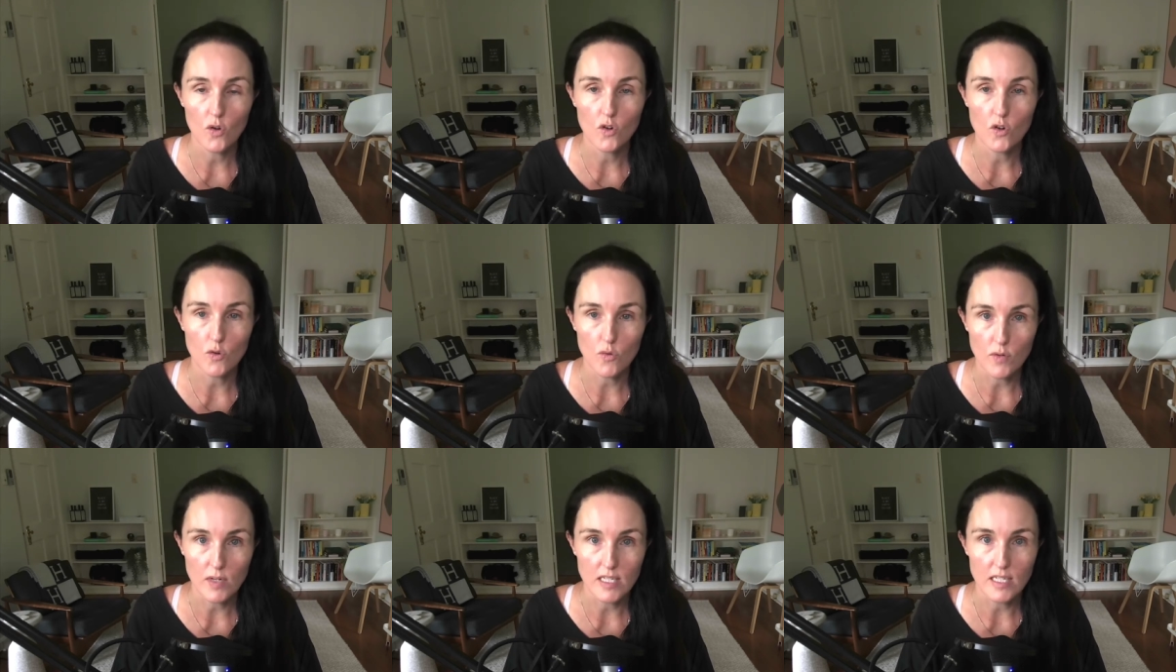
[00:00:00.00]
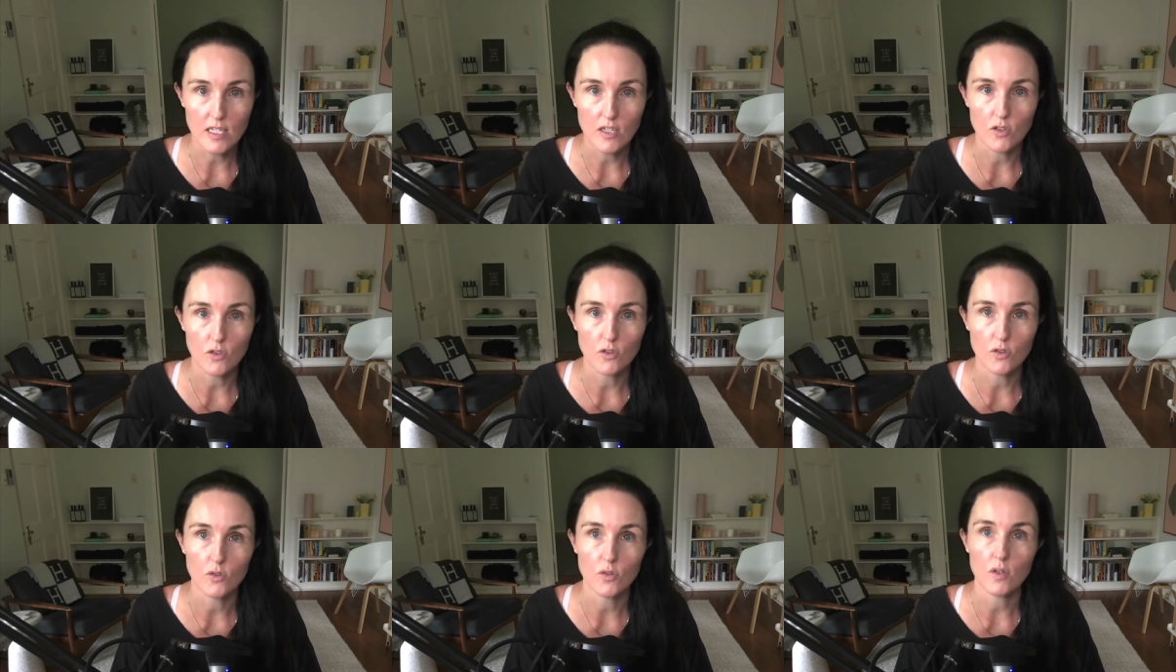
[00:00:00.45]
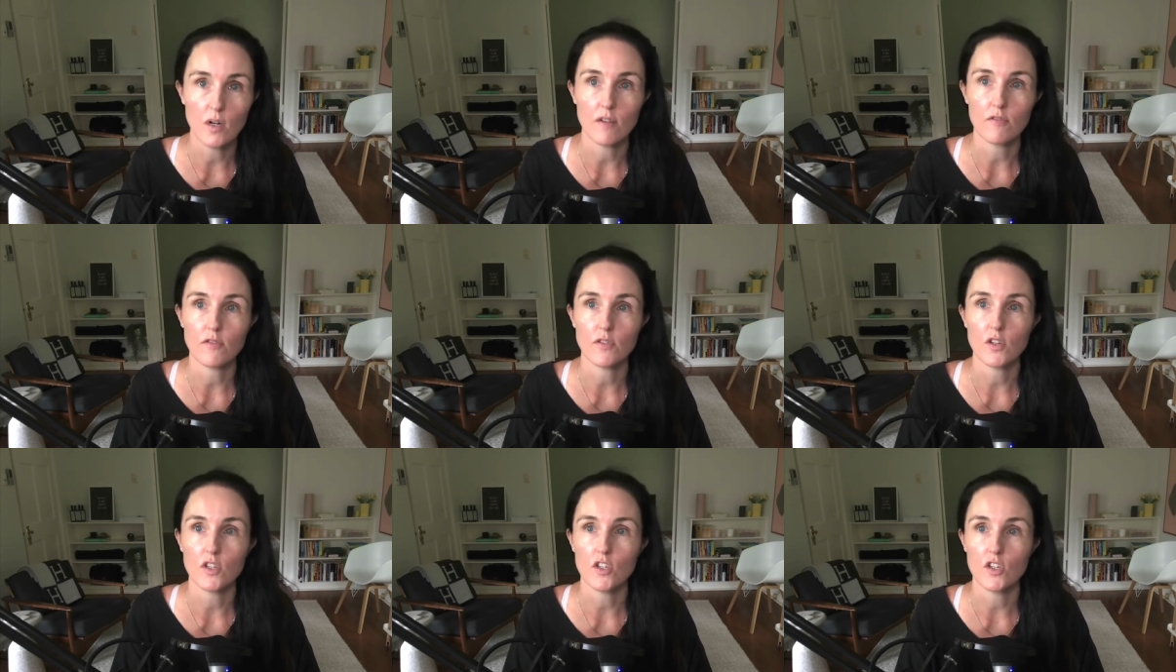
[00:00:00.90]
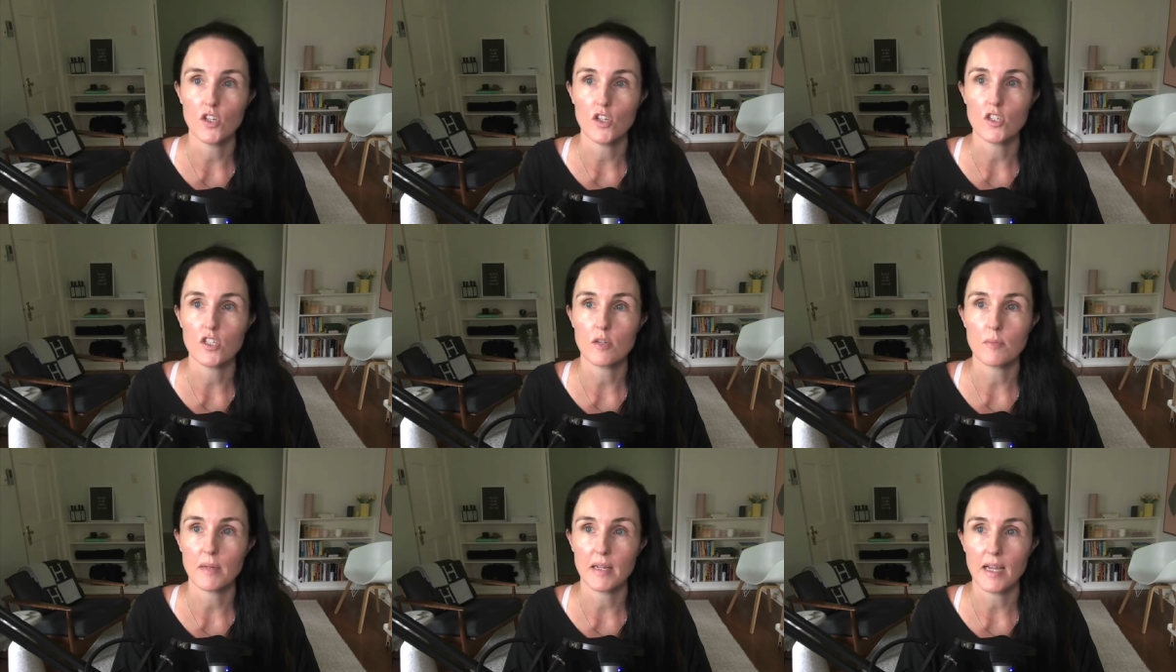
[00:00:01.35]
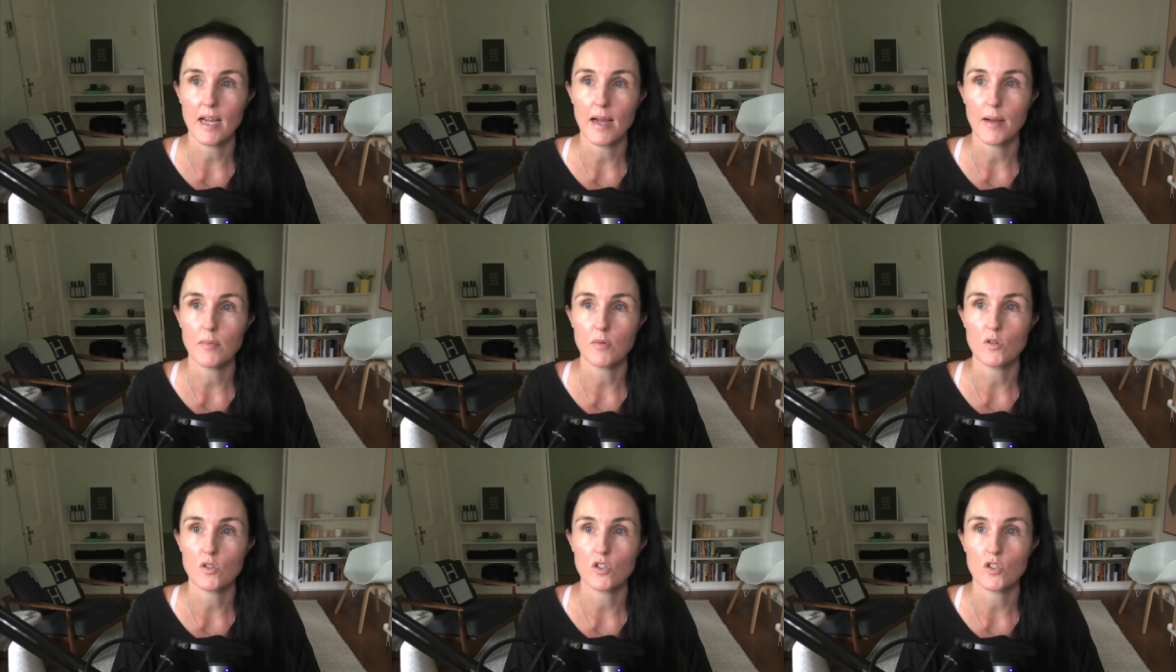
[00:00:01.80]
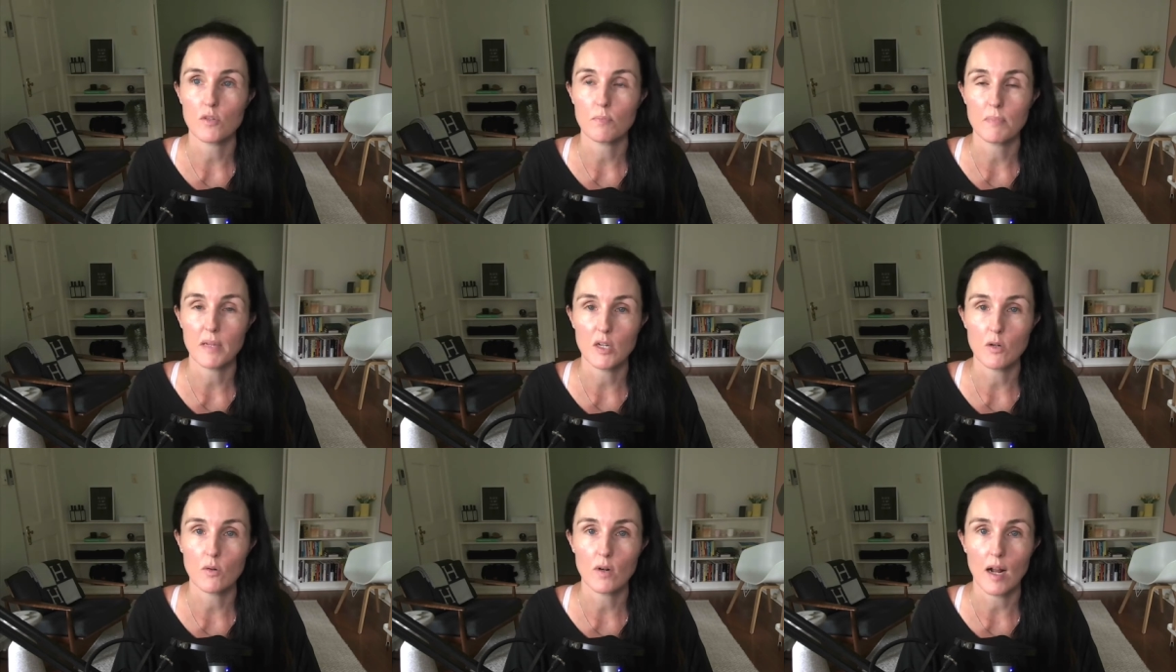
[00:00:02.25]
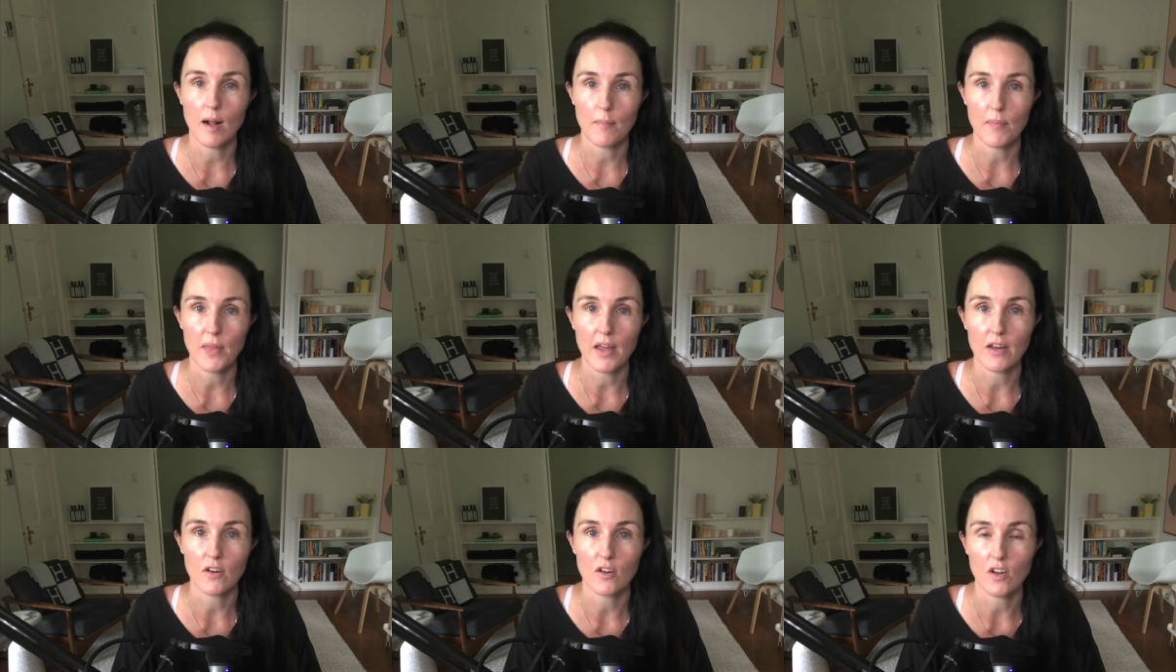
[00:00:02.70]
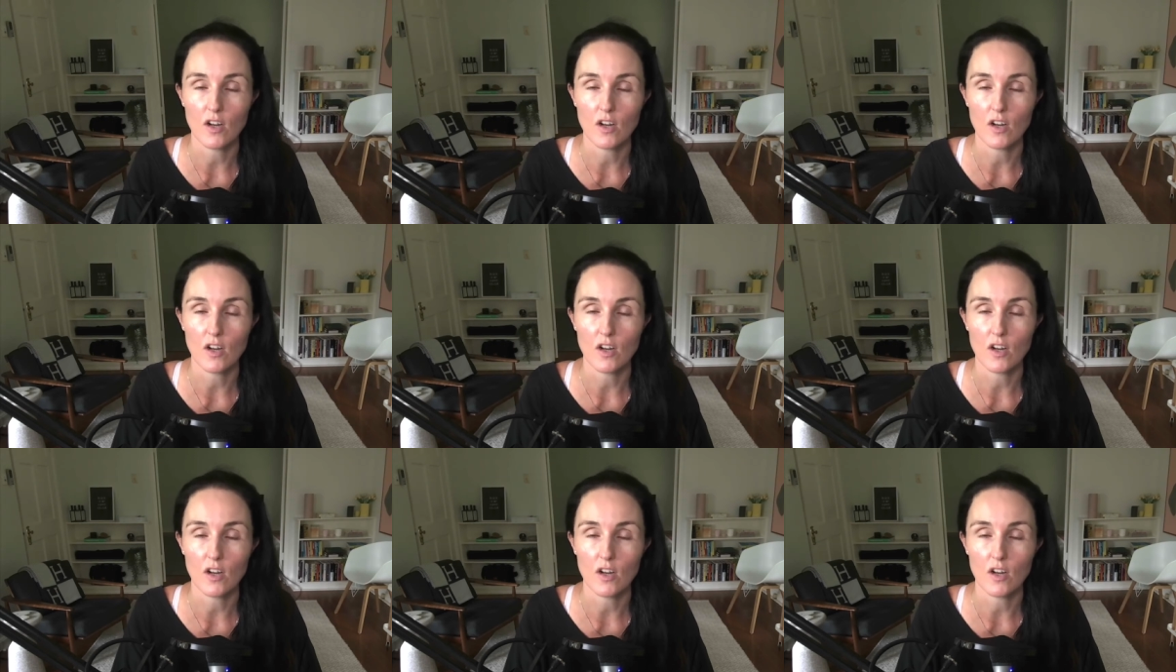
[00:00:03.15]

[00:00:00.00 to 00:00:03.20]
critical for you to be able to build up that know,